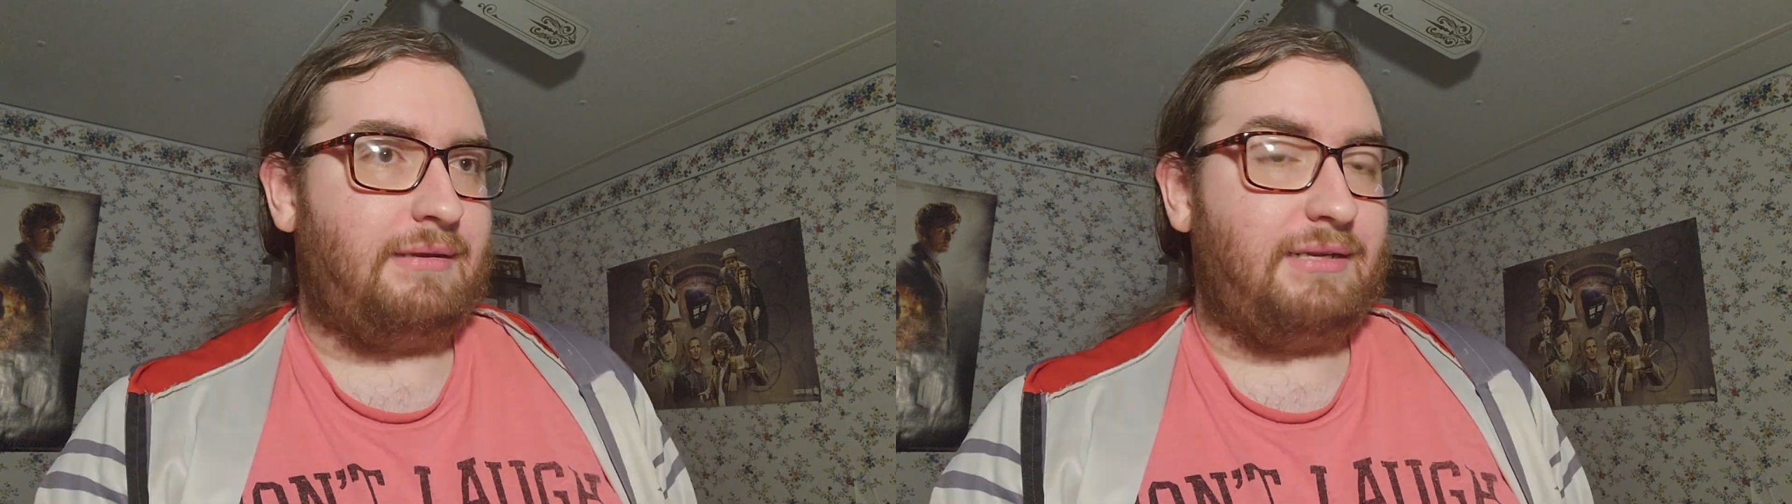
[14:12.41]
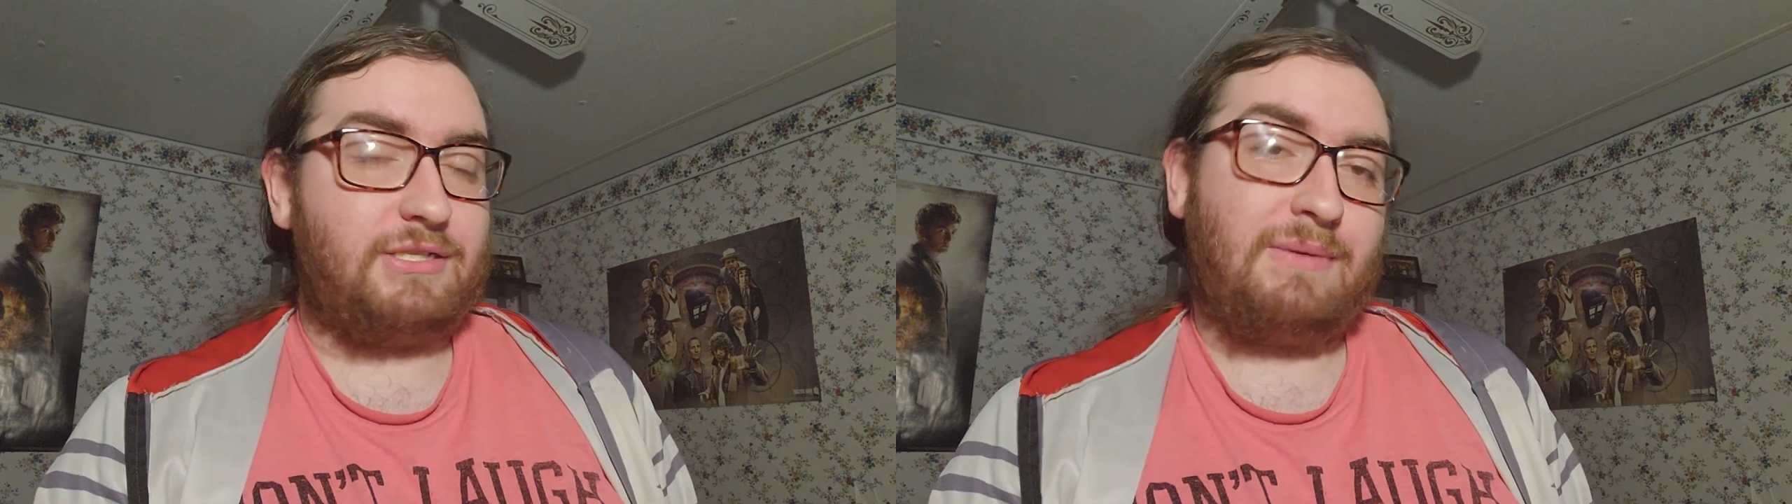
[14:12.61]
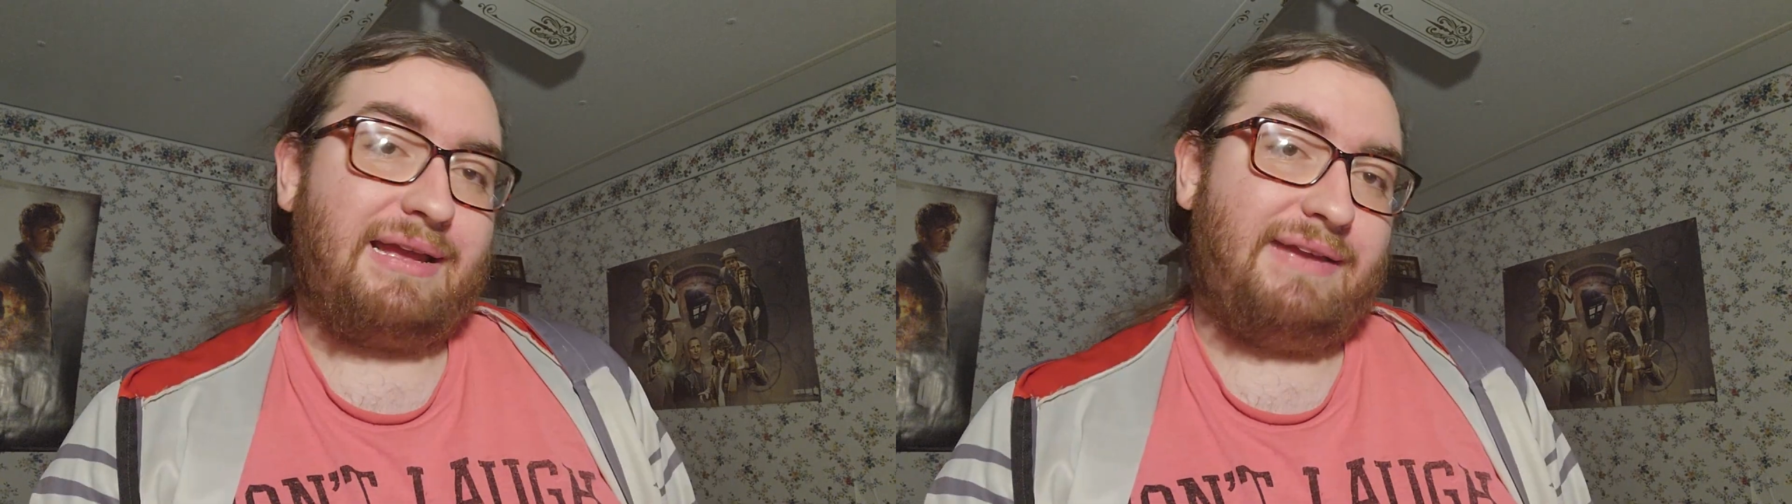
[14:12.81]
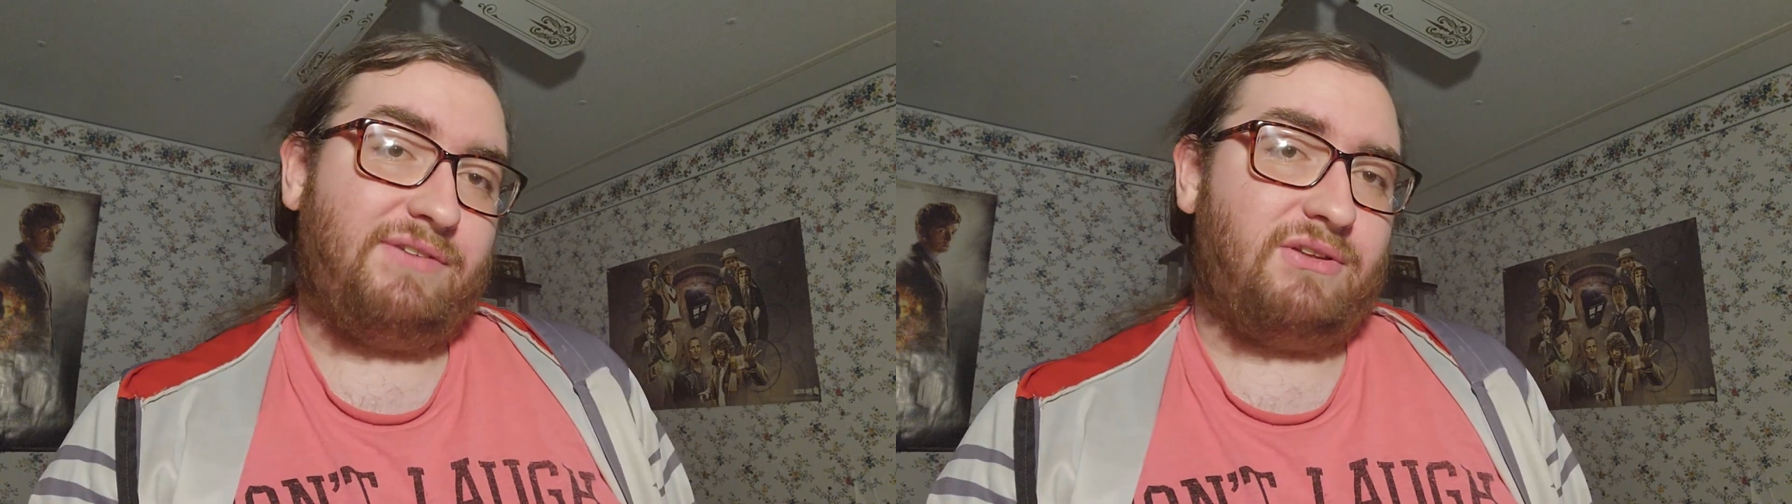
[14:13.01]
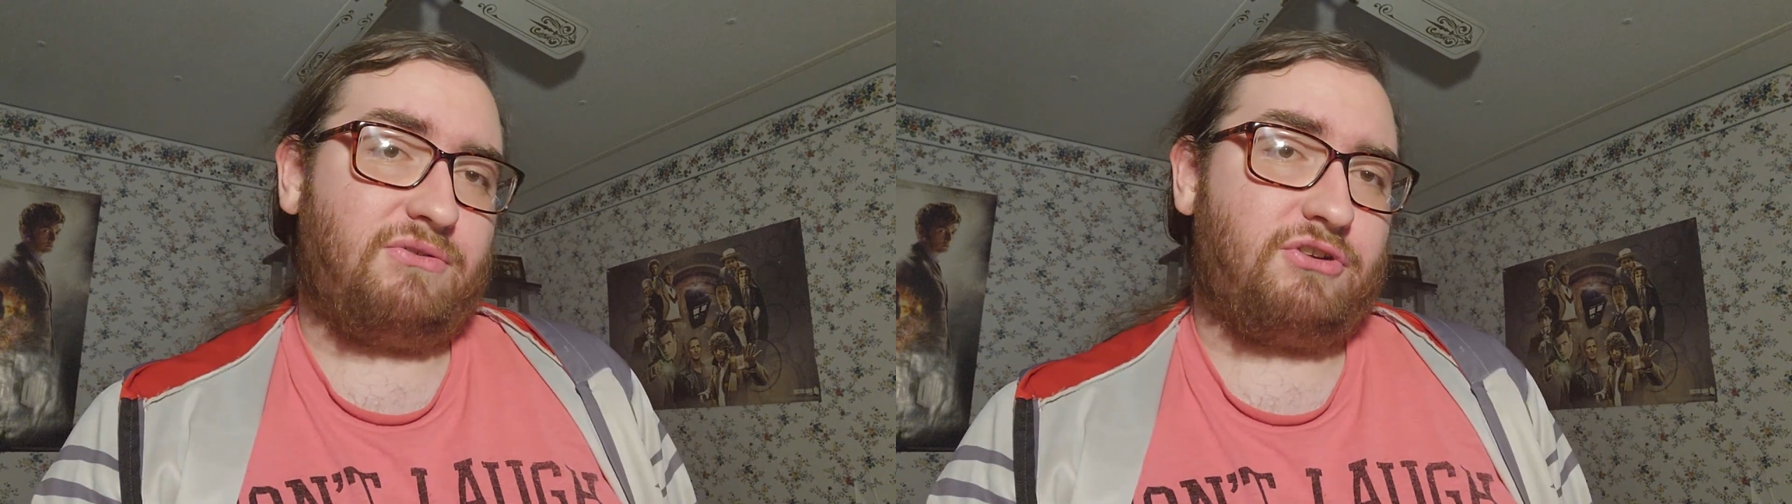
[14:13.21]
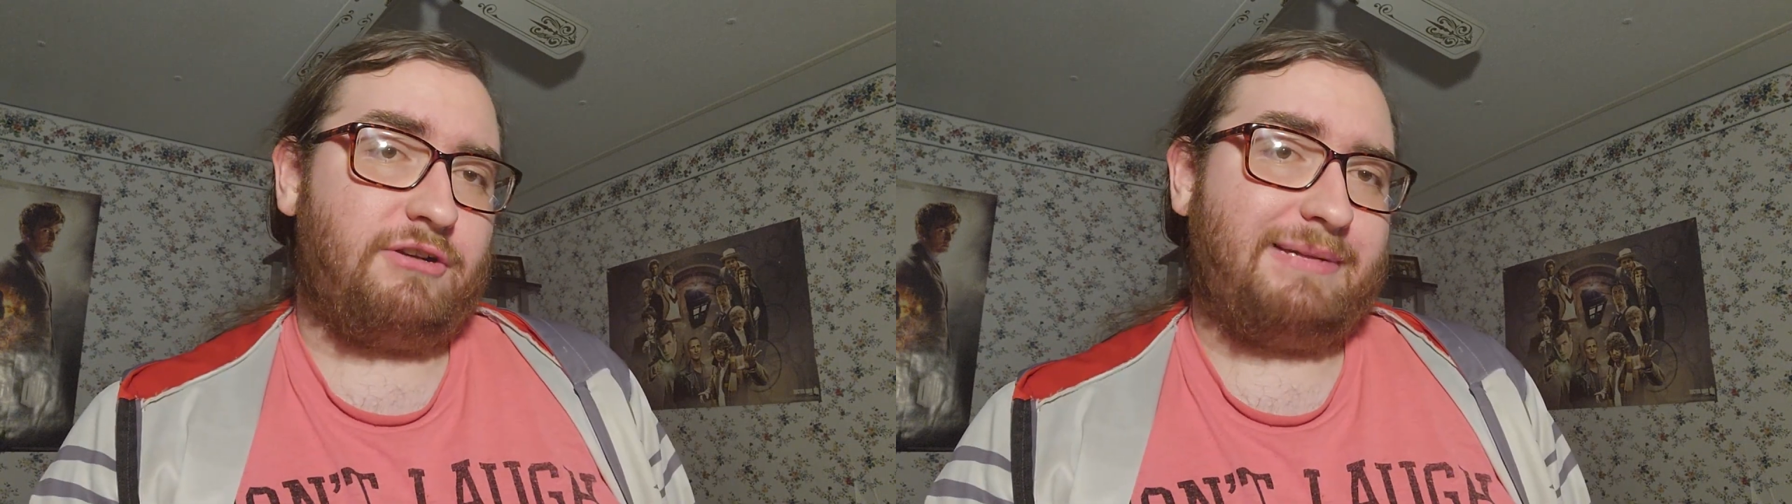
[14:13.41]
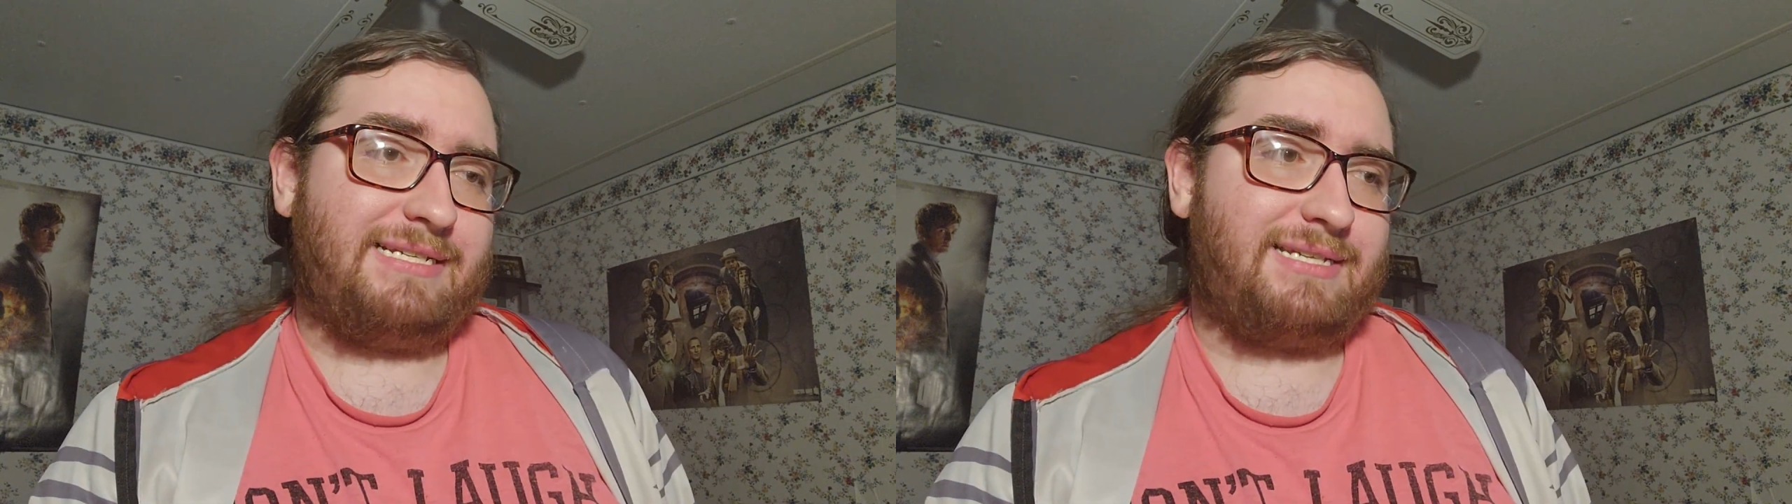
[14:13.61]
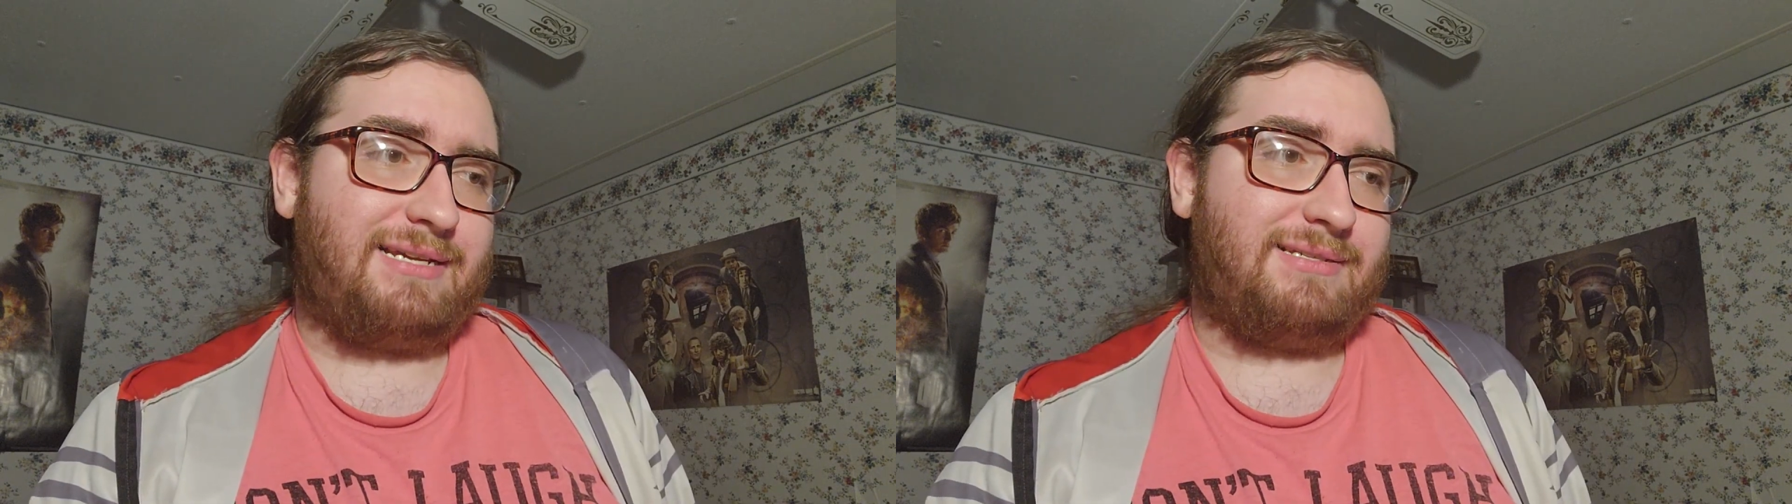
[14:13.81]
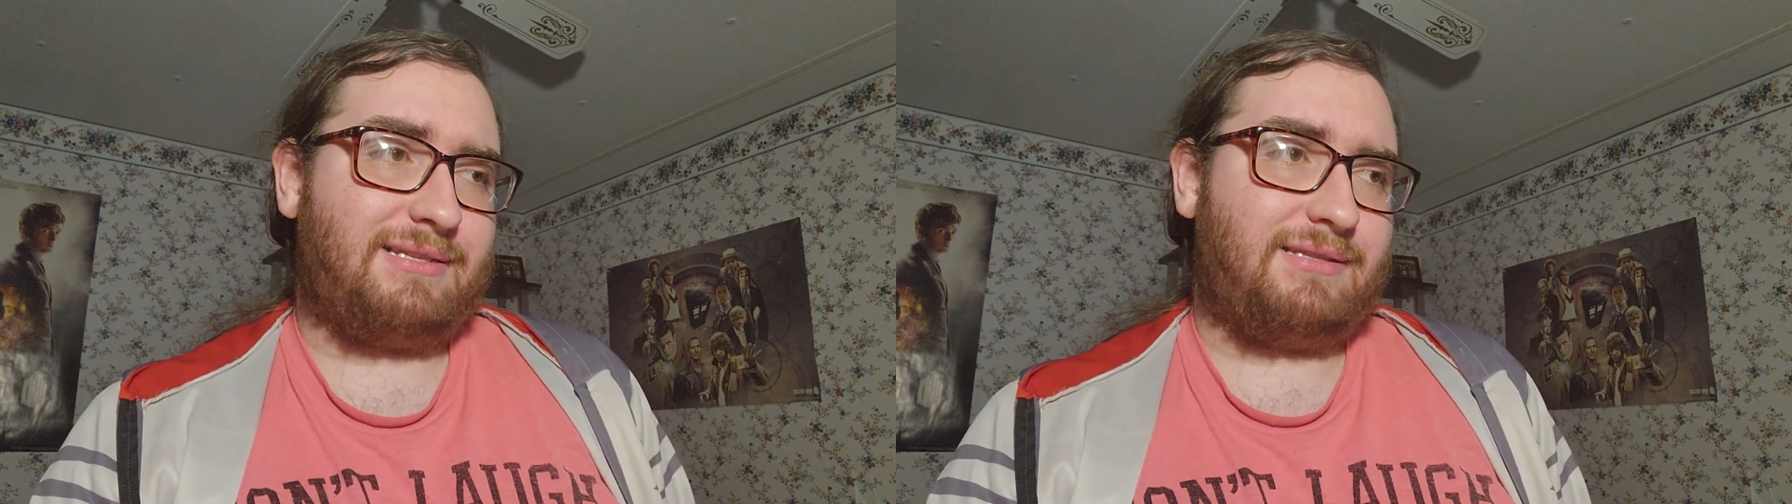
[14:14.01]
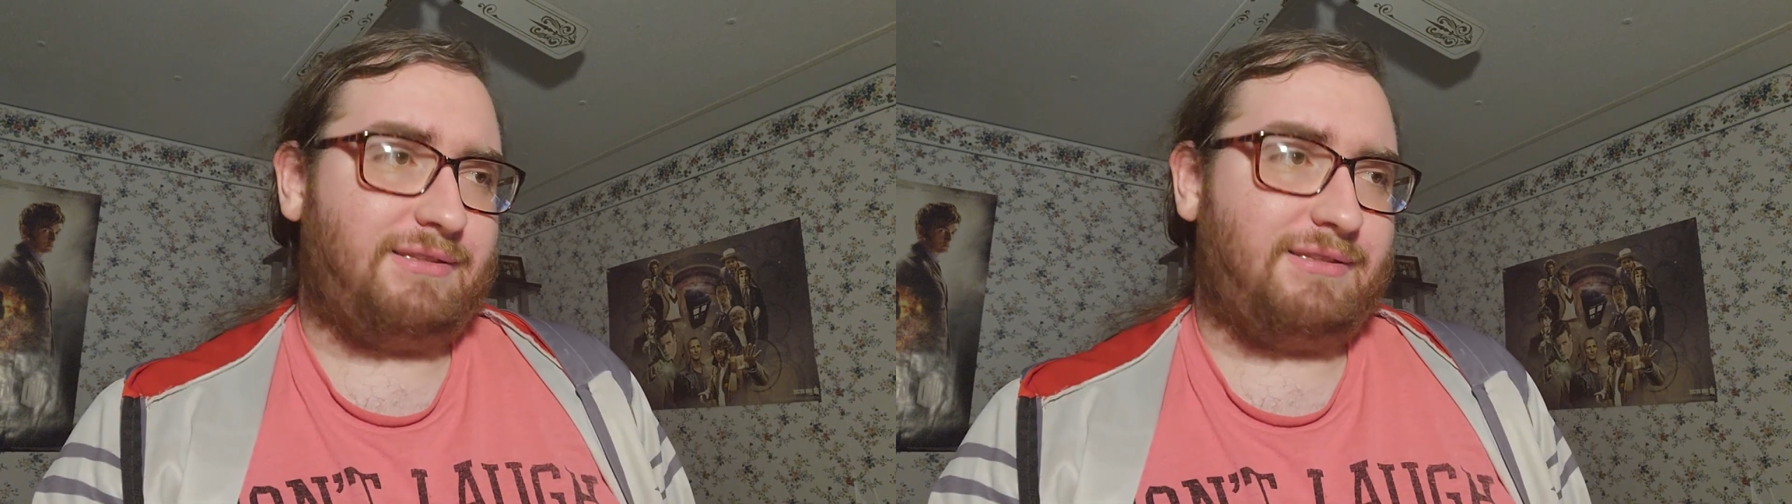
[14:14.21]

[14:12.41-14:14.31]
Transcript: That's why even though Kruby says that